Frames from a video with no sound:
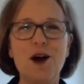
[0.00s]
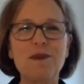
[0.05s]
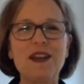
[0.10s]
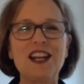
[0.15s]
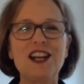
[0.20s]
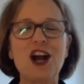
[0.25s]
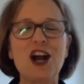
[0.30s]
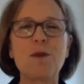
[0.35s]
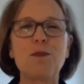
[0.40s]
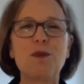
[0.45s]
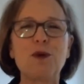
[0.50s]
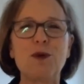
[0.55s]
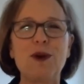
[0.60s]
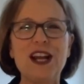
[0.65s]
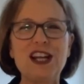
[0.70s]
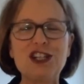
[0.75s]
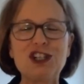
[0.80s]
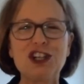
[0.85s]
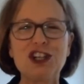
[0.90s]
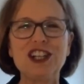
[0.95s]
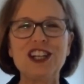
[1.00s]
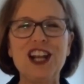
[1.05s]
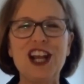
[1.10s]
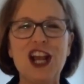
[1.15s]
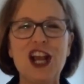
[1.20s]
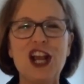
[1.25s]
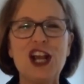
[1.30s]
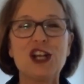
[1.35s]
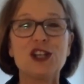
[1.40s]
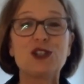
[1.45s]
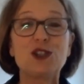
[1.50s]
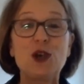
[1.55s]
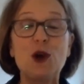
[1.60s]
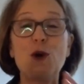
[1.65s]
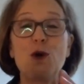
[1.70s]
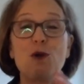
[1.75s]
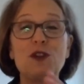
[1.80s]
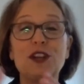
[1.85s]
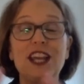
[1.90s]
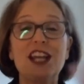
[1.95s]
in operation.
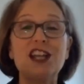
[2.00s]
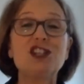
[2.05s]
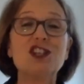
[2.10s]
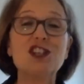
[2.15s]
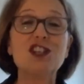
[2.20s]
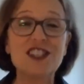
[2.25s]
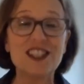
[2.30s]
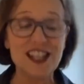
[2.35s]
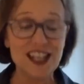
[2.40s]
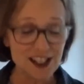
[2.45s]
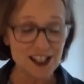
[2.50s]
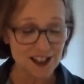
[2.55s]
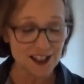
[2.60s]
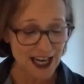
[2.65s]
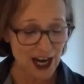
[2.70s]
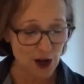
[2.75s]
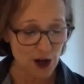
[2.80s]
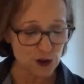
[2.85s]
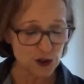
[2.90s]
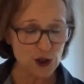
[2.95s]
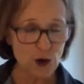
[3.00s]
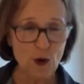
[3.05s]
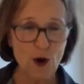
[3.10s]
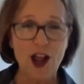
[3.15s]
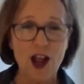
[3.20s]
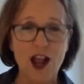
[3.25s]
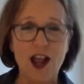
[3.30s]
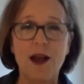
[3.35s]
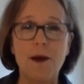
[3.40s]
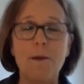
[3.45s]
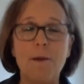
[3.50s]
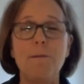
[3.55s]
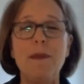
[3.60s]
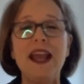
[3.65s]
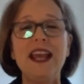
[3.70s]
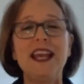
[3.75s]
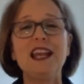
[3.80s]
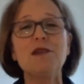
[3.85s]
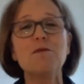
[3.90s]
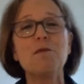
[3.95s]
So the kitchen sink is down. So
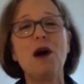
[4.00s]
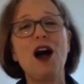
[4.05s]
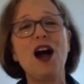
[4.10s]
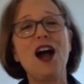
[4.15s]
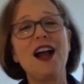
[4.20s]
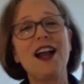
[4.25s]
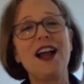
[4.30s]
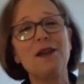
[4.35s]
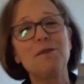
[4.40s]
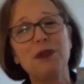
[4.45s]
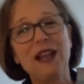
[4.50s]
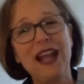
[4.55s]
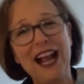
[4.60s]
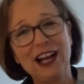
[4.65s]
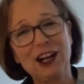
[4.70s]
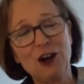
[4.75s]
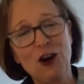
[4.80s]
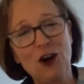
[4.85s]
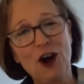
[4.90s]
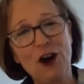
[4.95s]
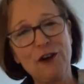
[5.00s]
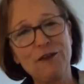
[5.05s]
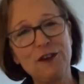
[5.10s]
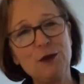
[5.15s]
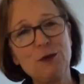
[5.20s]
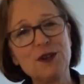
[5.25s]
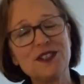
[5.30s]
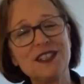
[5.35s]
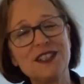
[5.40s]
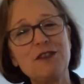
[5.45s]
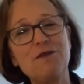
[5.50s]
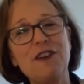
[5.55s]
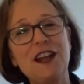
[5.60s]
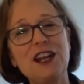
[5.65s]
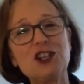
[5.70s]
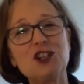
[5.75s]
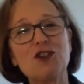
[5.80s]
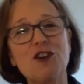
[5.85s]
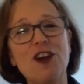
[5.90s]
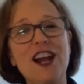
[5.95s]
making my black coffee was an
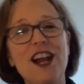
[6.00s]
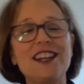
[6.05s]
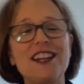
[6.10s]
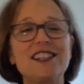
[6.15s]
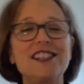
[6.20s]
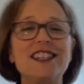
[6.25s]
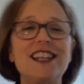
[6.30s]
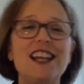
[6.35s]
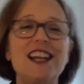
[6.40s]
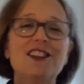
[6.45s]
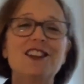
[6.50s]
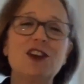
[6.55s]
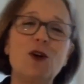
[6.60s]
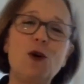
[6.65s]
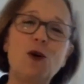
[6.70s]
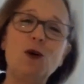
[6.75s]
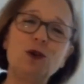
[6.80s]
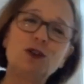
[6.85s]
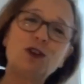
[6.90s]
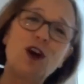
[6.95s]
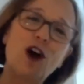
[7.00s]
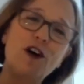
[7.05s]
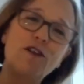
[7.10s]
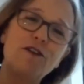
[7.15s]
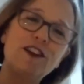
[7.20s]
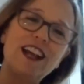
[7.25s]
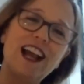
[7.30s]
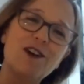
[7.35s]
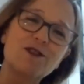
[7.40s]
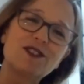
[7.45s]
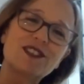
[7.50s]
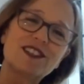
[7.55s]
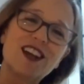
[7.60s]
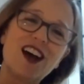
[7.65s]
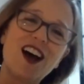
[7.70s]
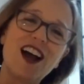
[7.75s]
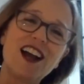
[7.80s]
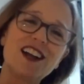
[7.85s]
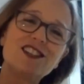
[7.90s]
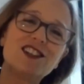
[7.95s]
adventure. I had to take the old coffee
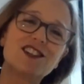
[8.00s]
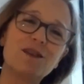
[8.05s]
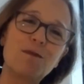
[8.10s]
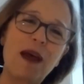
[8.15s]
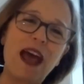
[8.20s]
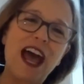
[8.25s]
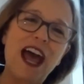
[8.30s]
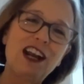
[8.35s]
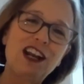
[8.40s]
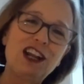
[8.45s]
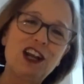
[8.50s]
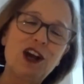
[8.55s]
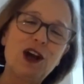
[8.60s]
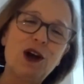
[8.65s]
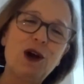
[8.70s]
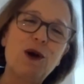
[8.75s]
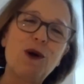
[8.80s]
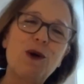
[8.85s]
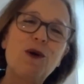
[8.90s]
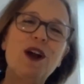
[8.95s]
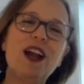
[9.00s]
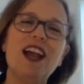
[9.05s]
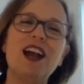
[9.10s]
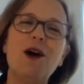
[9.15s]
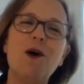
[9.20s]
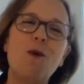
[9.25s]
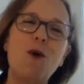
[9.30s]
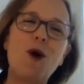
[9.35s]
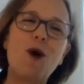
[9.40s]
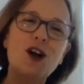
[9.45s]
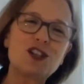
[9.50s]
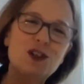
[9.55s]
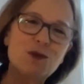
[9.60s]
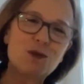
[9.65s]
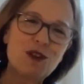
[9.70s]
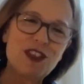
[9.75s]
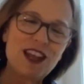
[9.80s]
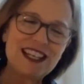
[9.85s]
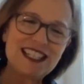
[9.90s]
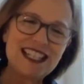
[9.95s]
outside to the patio, wash it
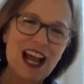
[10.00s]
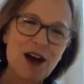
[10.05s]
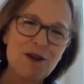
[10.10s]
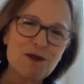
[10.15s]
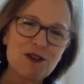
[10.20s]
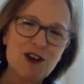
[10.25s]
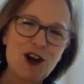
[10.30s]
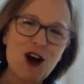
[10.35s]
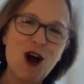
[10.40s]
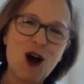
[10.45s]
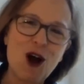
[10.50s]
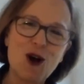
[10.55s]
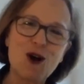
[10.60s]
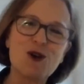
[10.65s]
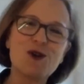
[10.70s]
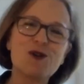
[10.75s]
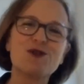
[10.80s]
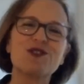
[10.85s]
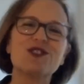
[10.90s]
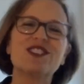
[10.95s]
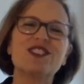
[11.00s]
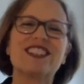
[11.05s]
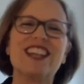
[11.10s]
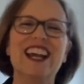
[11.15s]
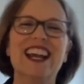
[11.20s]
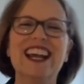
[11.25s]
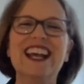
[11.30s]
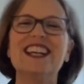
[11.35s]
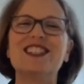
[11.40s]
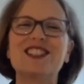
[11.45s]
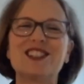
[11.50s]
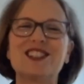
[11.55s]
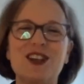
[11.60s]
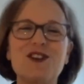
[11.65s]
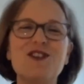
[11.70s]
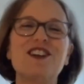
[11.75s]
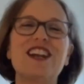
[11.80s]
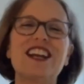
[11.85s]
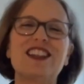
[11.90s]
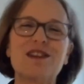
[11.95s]
down with a hose. So
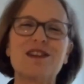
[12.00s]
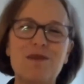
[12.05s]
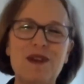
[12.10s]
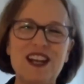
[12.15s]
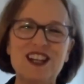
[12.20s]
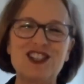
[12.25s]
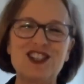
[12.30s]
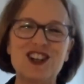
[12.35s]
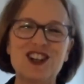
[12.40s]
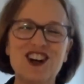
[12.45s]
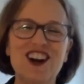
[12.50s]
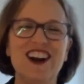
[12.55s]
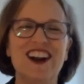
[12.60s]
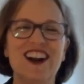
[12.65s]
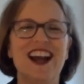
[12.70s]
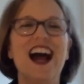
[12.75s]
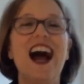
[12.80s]
you get the picture.